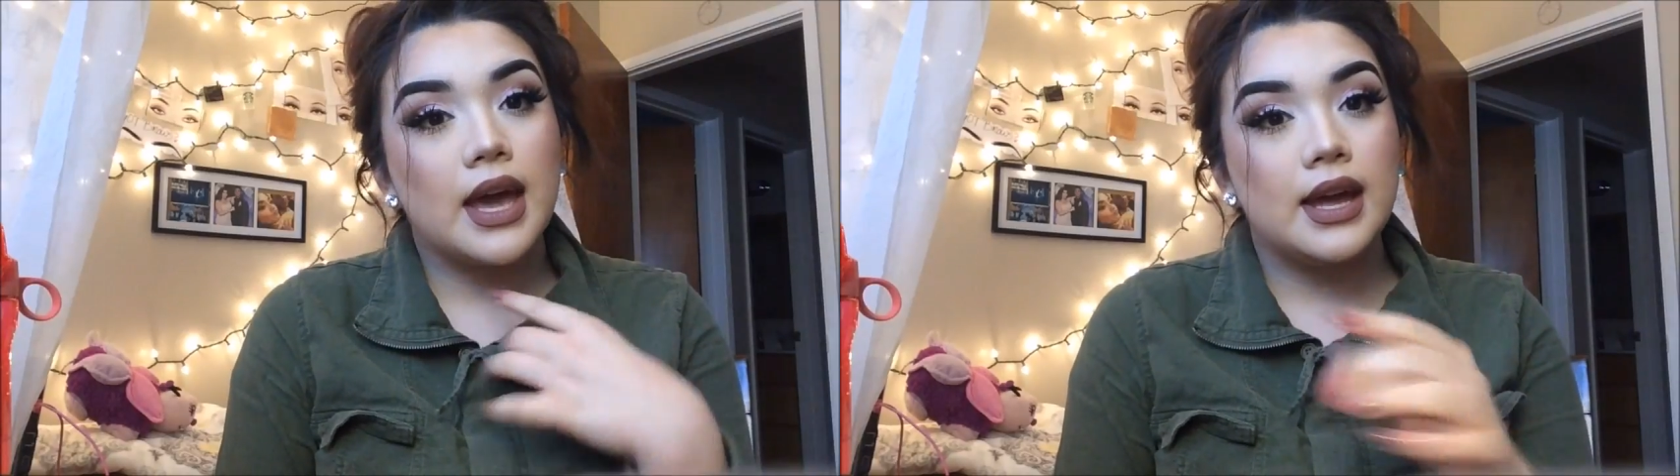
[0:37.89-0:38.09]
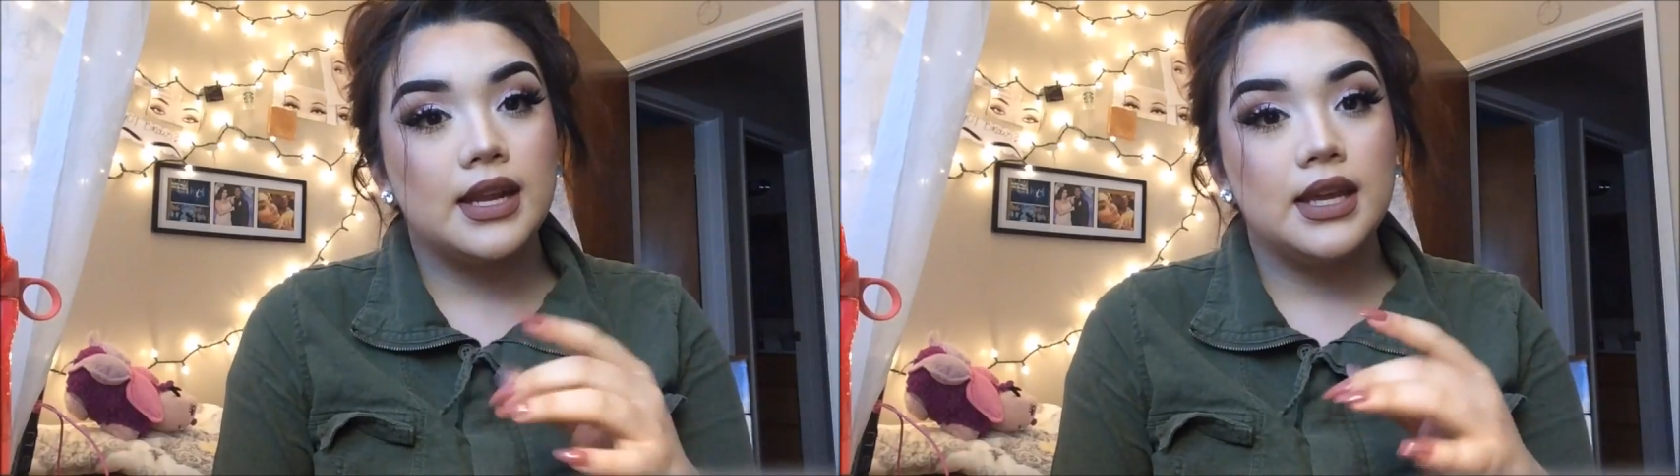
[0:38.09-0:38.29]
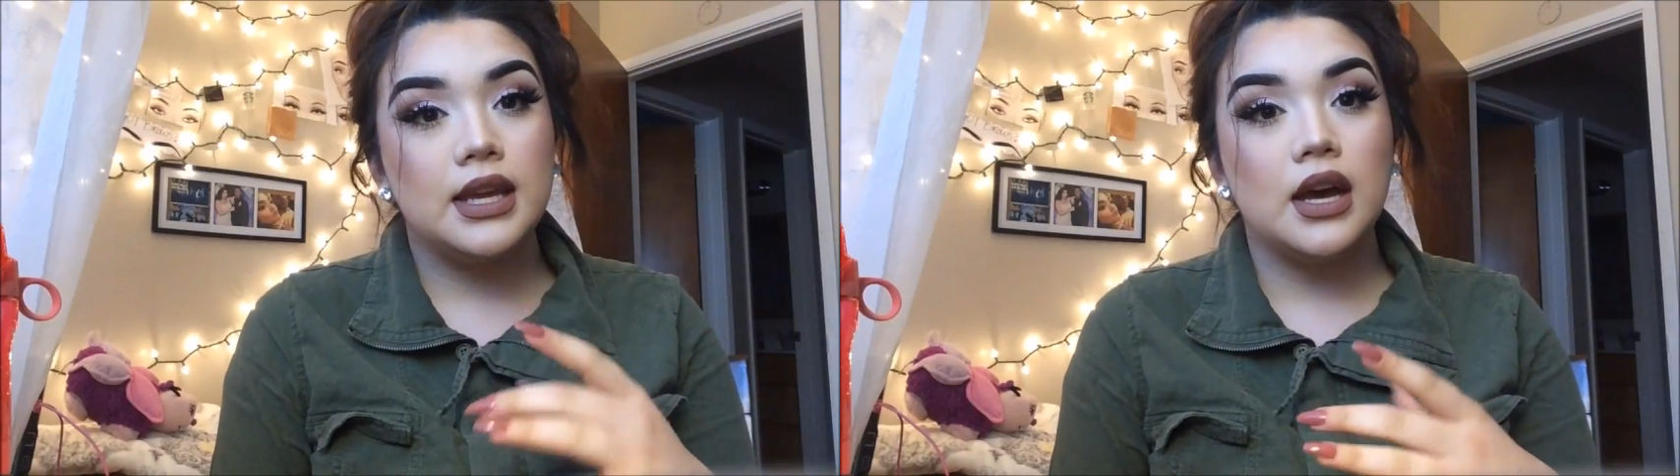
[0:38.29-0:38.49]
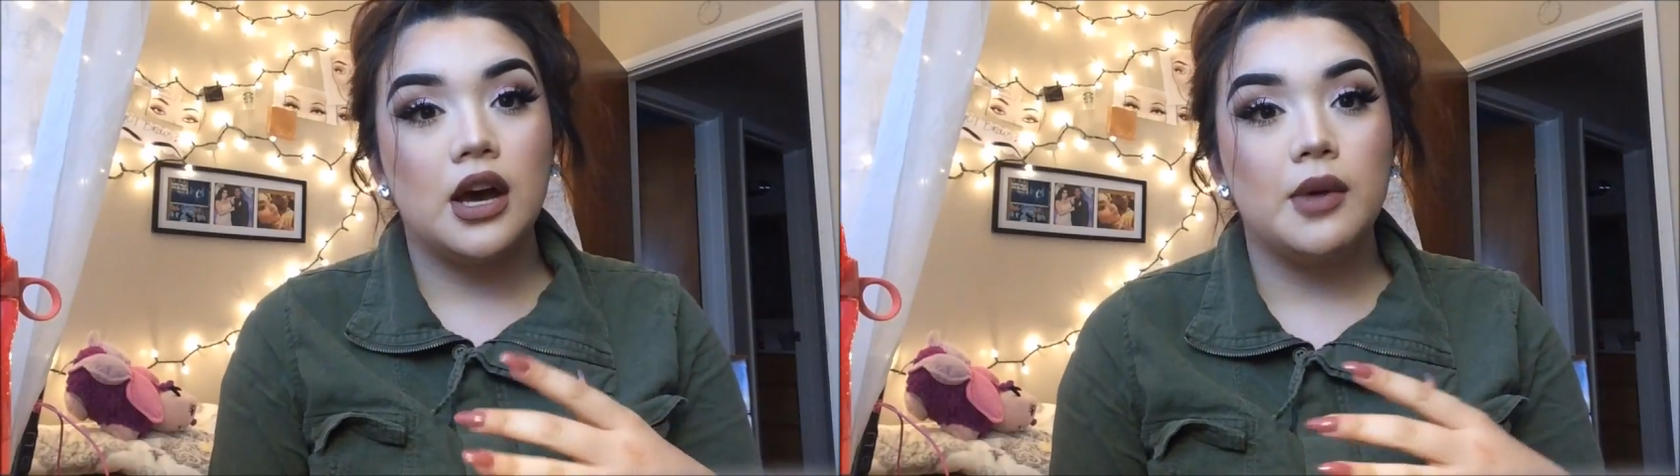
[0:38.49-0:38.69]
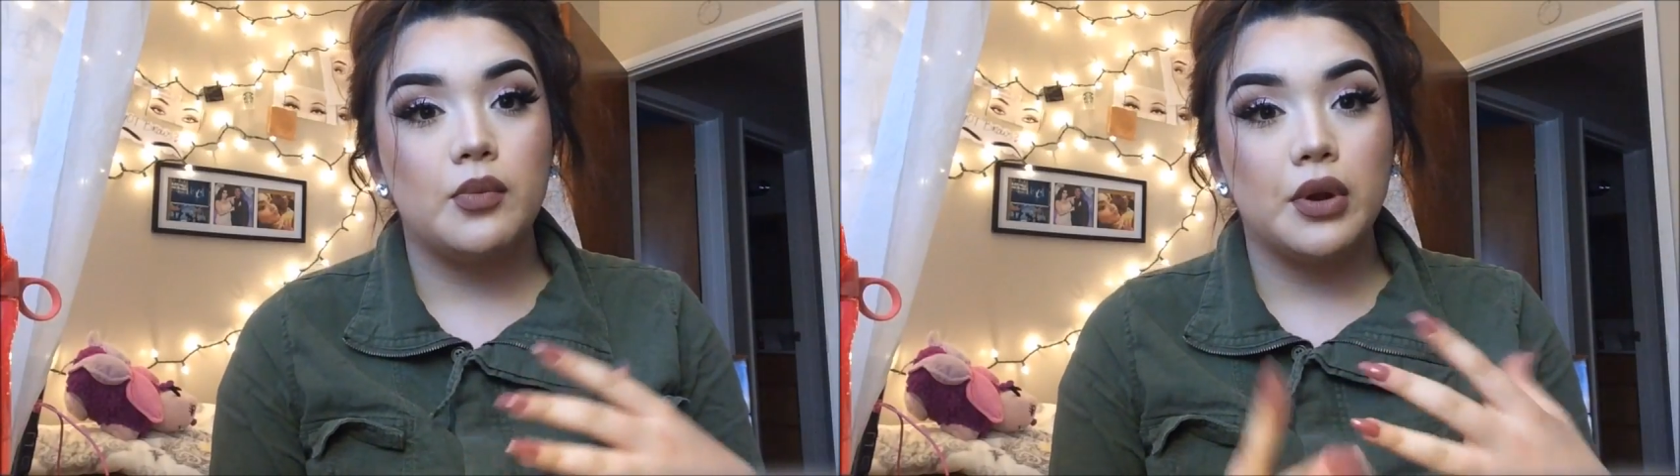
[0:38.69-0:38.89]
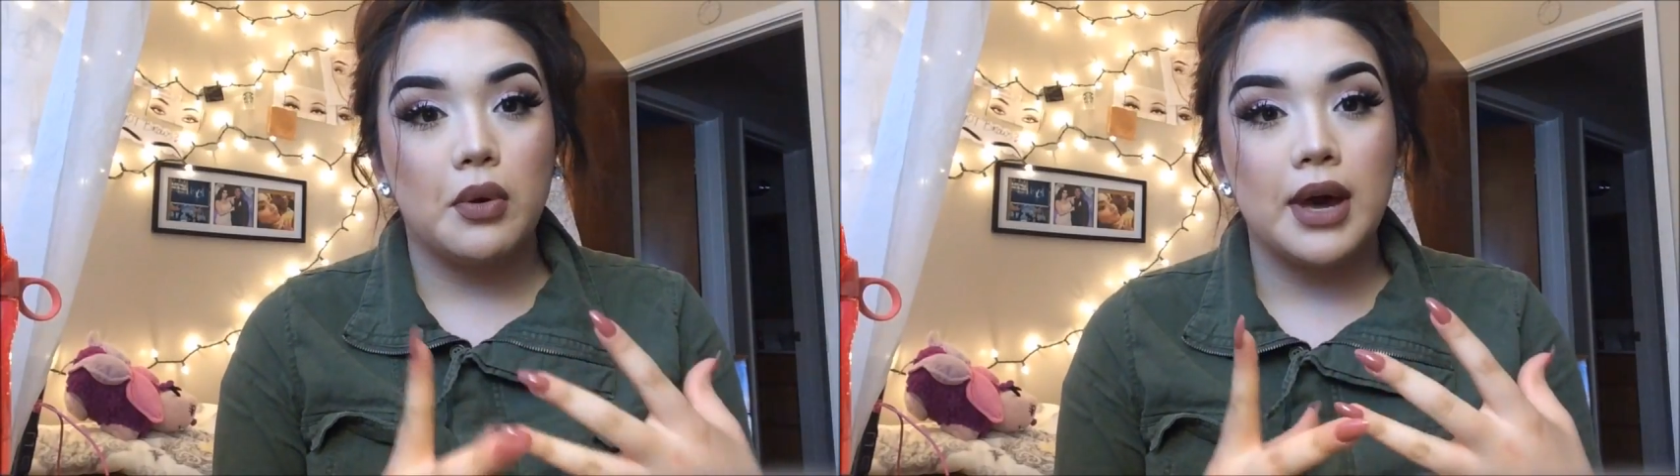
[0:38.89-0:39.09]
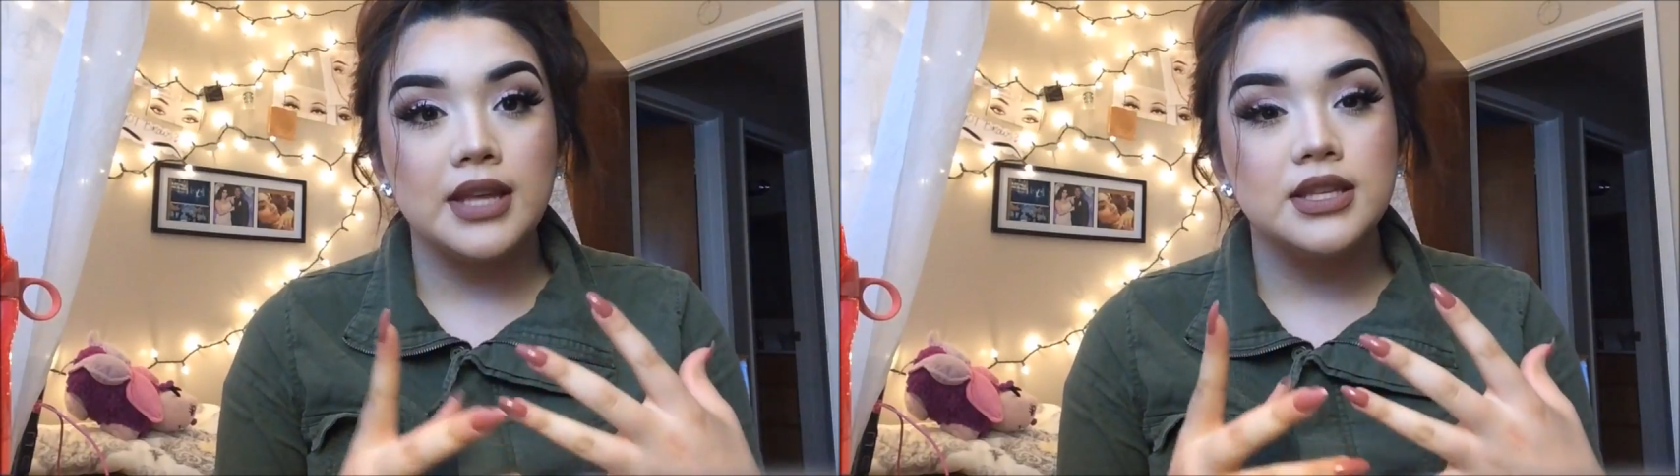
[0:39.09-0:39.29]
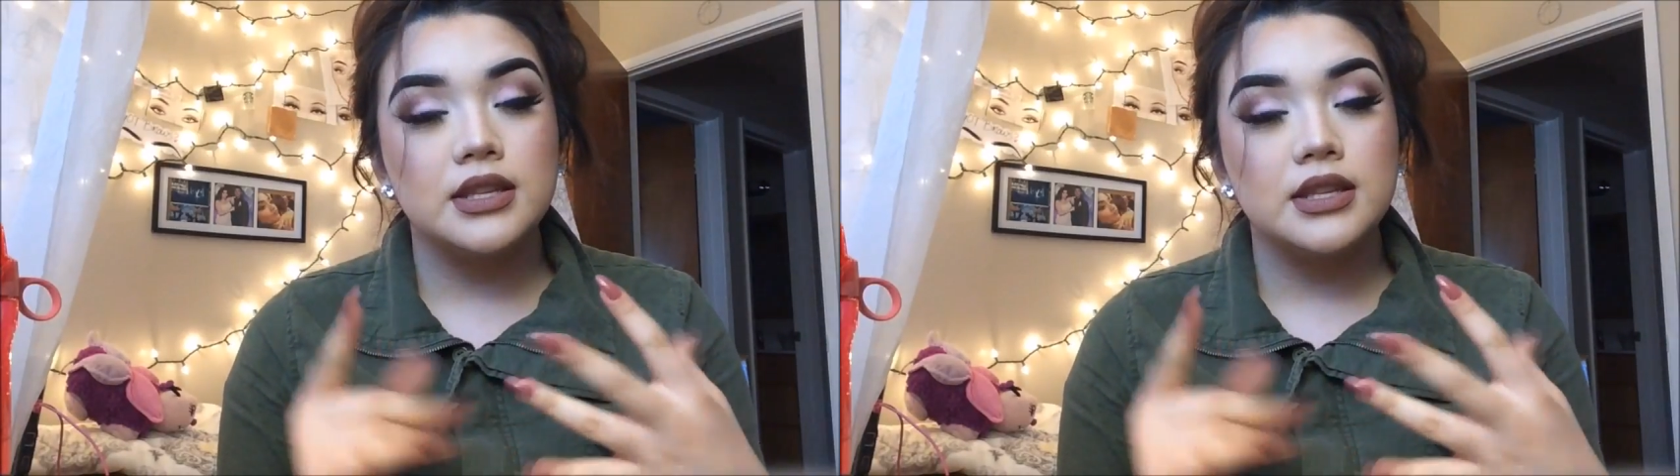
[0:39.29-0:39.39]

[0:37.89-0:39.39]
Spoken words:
any requests,